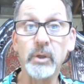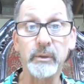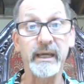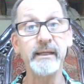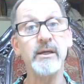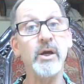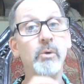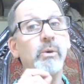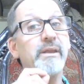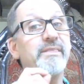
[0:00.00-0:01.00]
Okay,
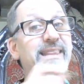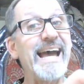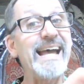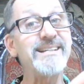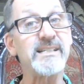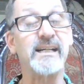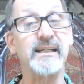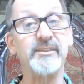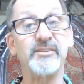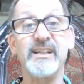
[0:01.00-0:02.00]
what that
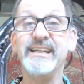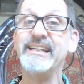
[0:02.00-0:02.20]
does